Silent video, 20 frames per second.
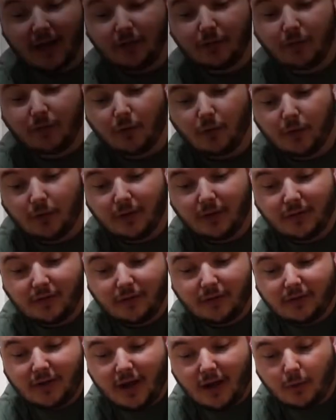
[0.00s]
guys, so this
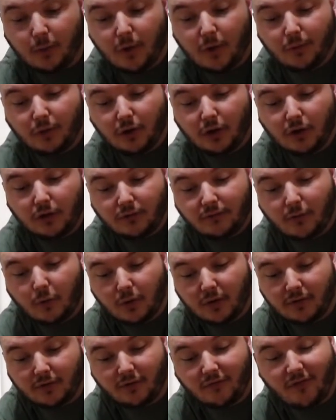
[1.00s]
is kind of what we're looking
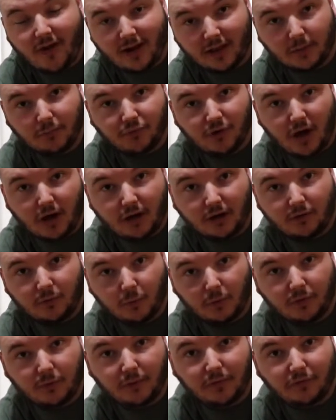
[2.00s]
for as a final product
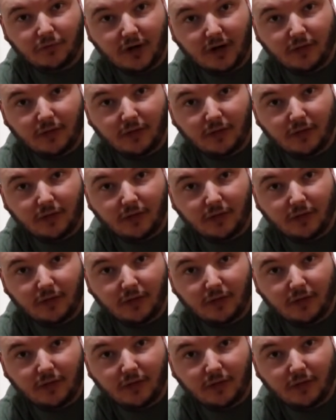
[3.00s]
once we've